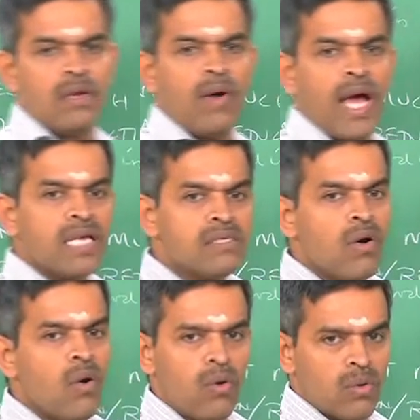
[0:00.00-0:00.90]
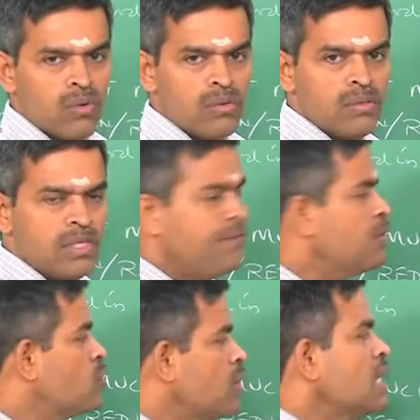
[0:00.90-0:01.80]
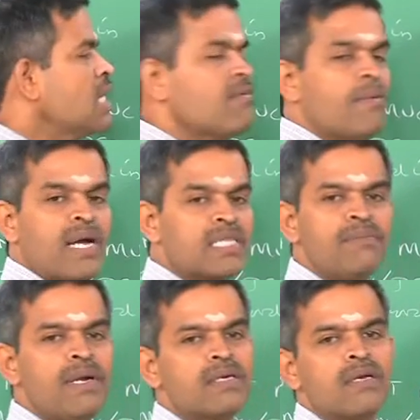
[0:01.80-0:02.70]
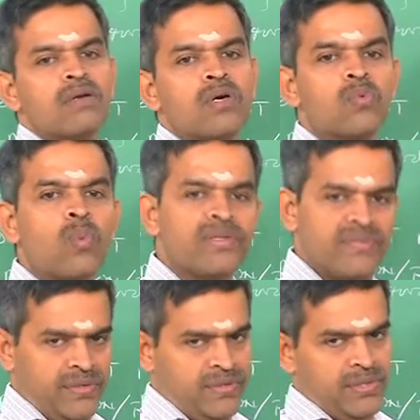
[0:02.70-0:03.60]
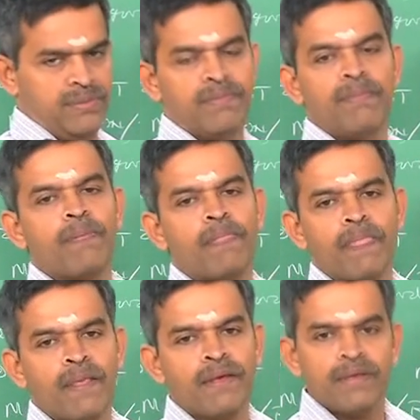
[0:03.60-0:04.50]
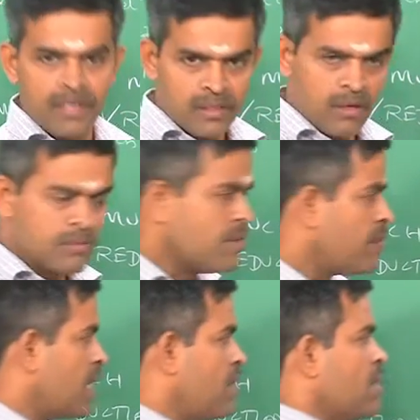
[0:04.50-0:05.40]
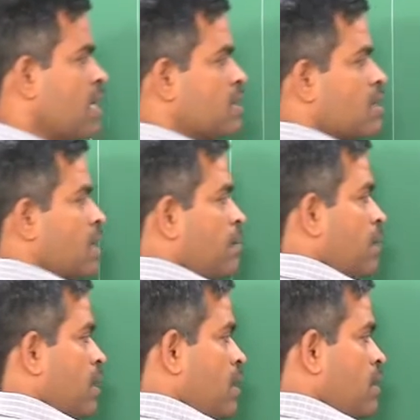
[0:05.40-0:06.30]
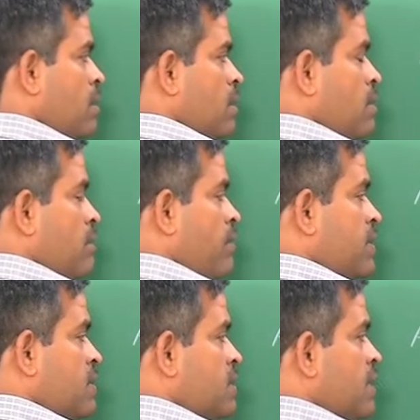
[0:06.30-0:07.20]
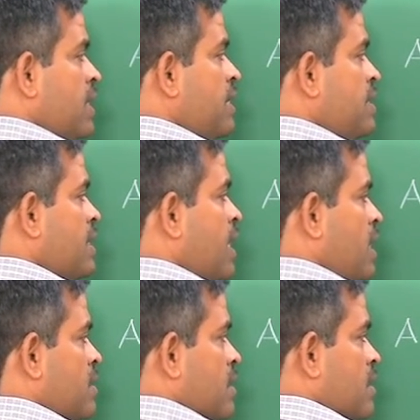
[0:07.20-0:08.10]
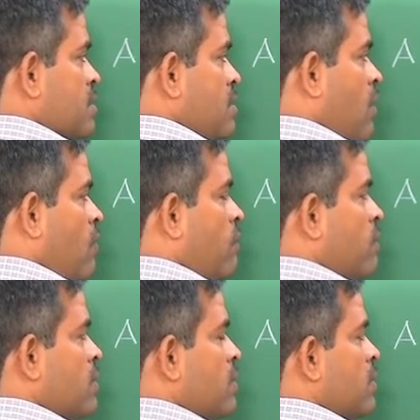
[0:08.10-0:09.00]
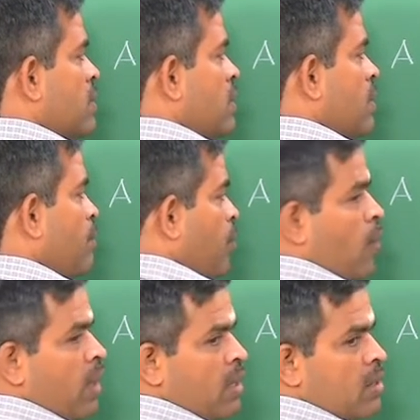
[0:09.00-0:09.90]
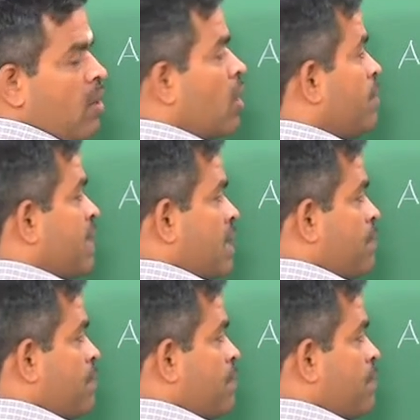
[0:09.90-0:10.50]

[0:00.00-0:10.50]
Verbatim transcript: Now, as a whole if you do not have a mathematical convergence in terms of arriving at a number which is an indicator of poor or better